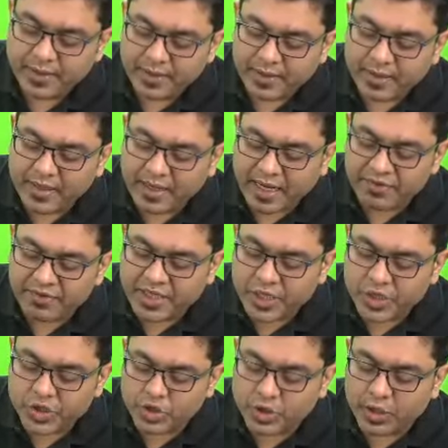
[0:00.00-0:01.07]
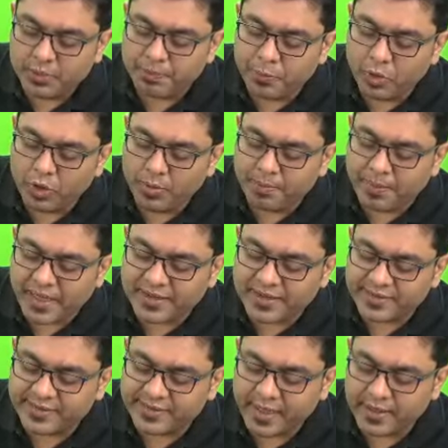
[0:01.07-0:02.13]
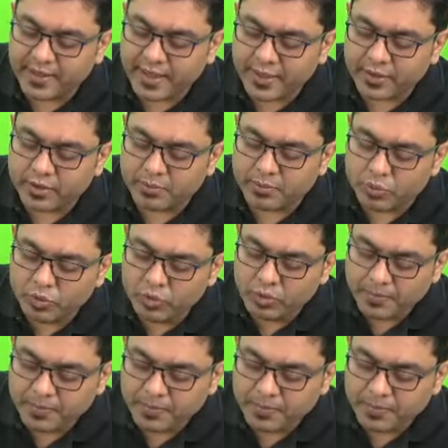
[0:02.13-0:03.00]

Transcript: gravitational pull by the sun and the moon.